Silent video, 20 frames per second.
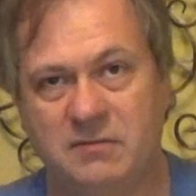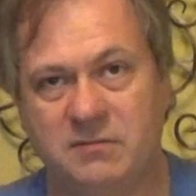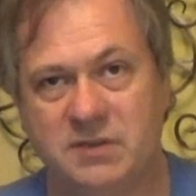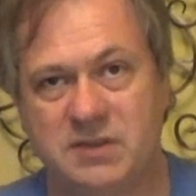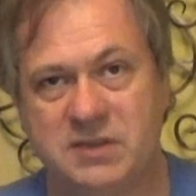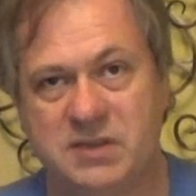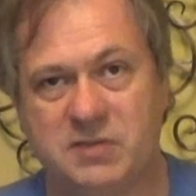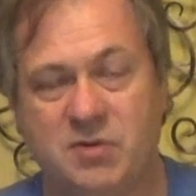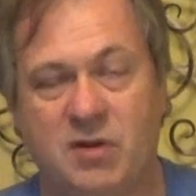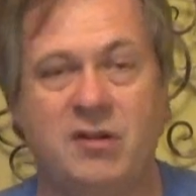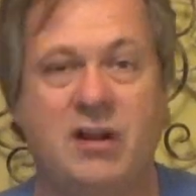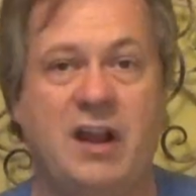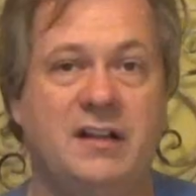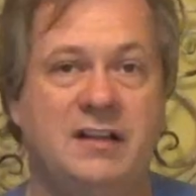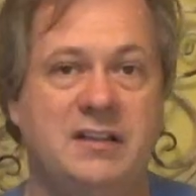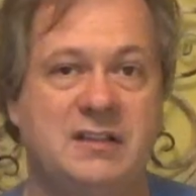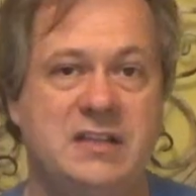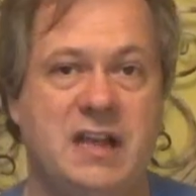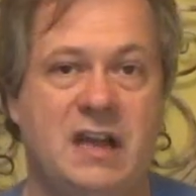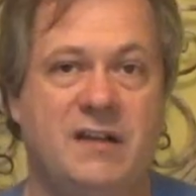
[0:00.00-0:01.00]
was thrown out
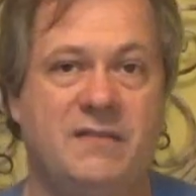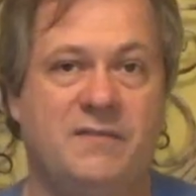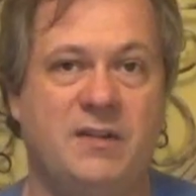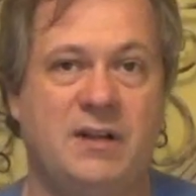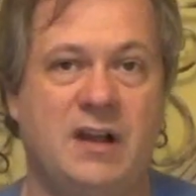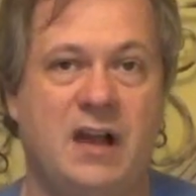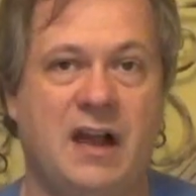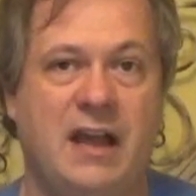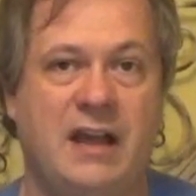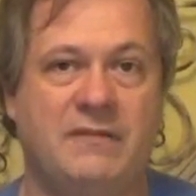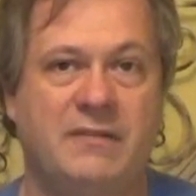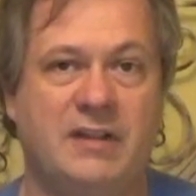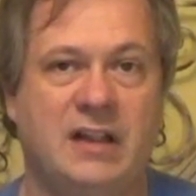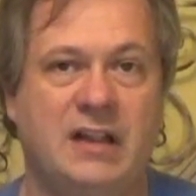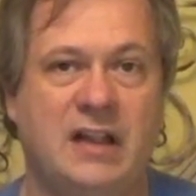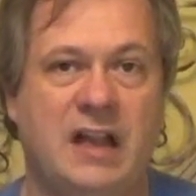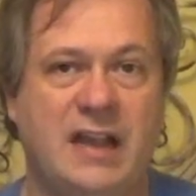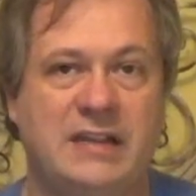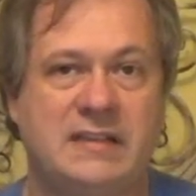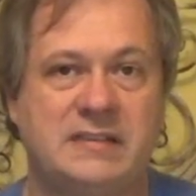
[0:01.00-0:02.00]
of town for not having a
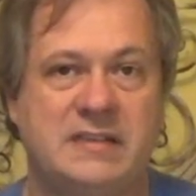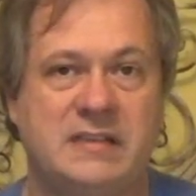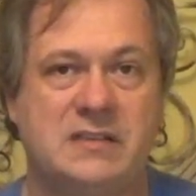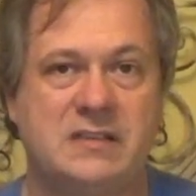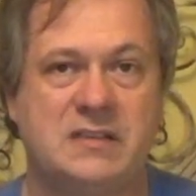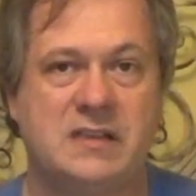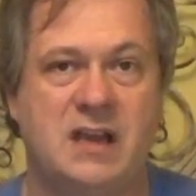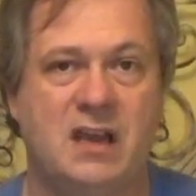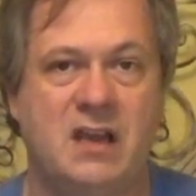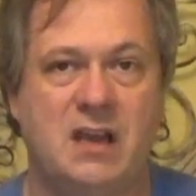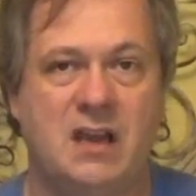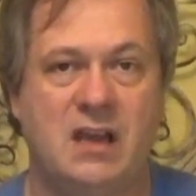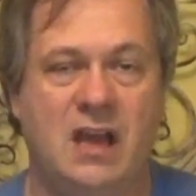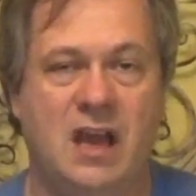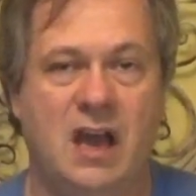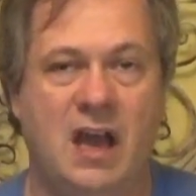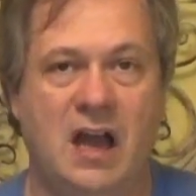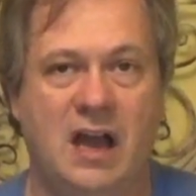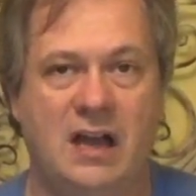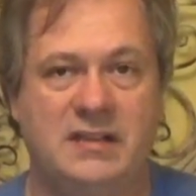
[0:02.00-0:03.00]
license
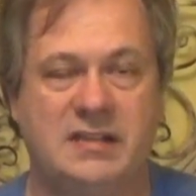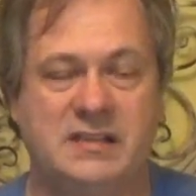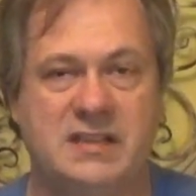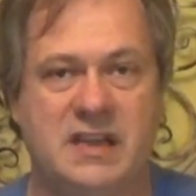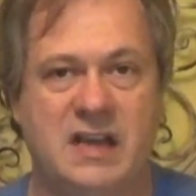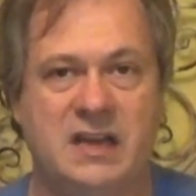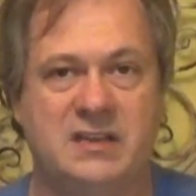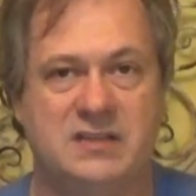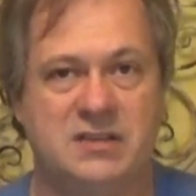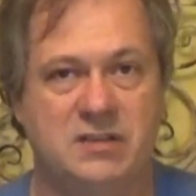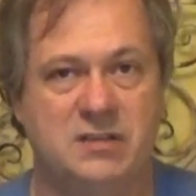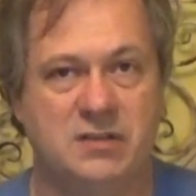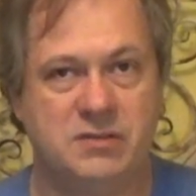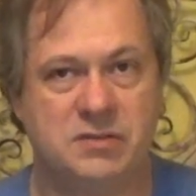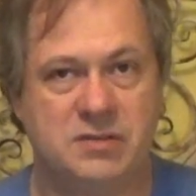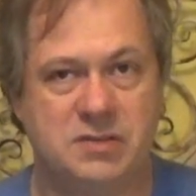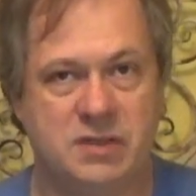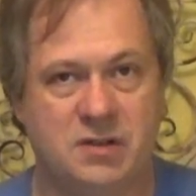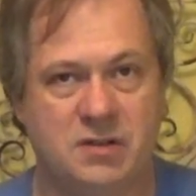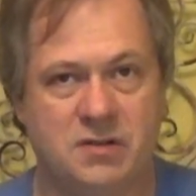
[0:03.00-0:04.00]
decides to
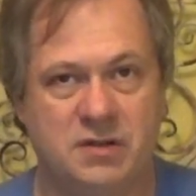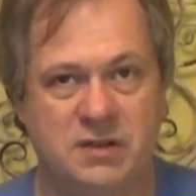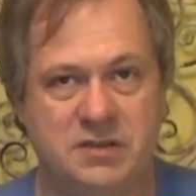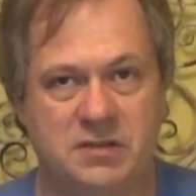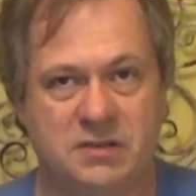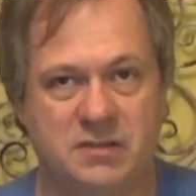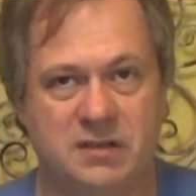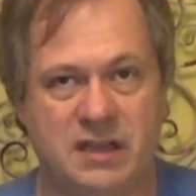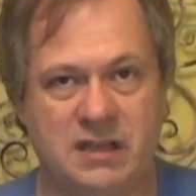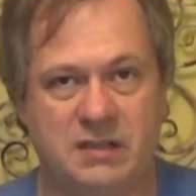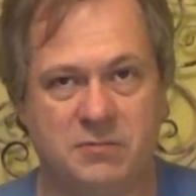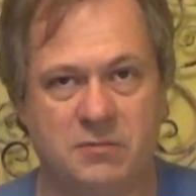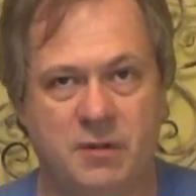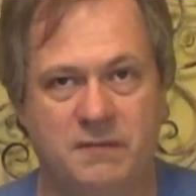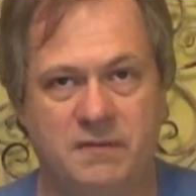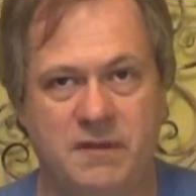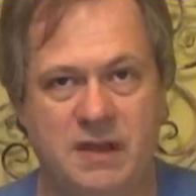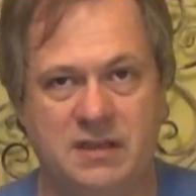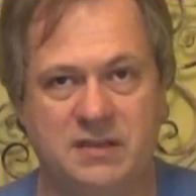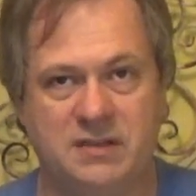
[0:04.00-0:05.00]
use the creature to get
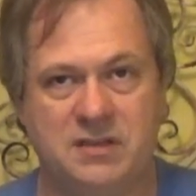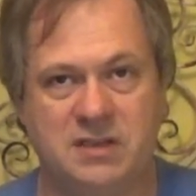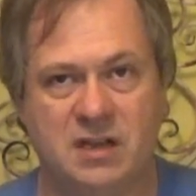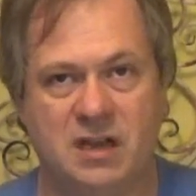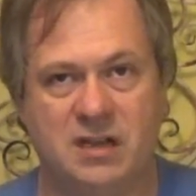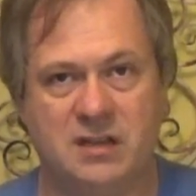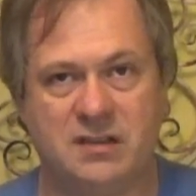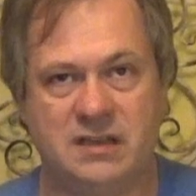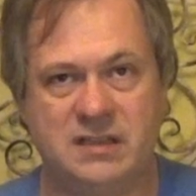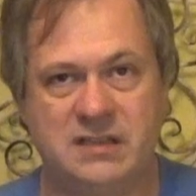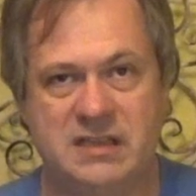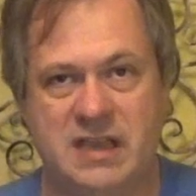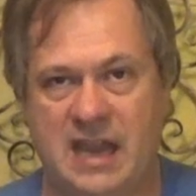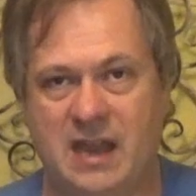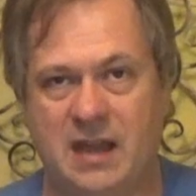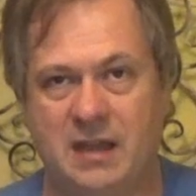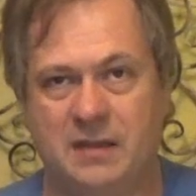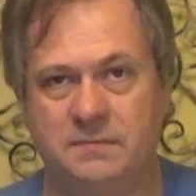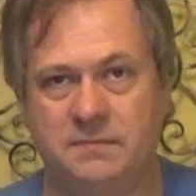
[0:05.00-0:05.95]
revenge on the town.